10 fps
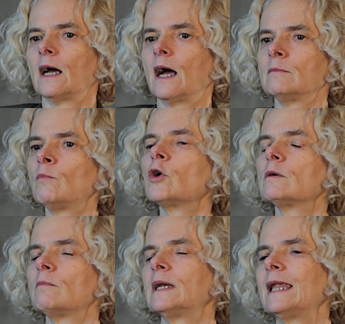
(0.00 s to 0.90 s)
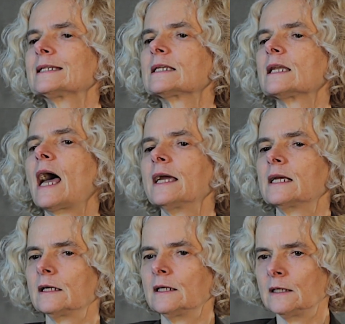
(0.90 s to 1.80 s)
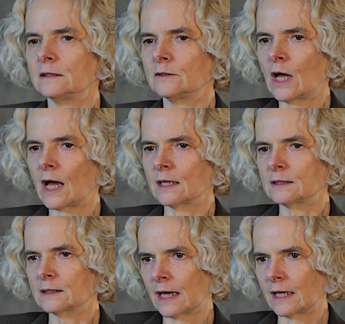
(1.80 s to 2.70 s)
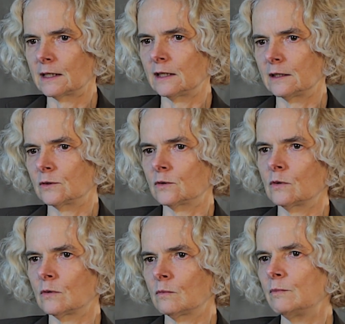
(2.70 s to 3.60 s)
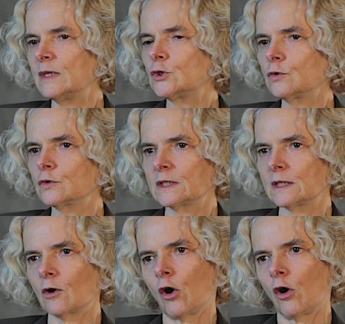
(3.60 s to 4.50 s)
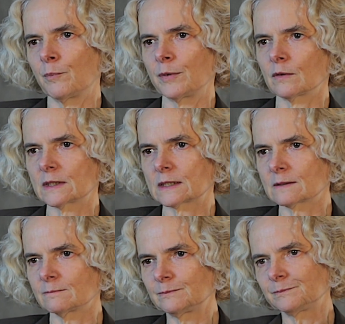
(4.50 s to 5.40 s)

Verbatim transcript: and more less likely to get into misusing opioids.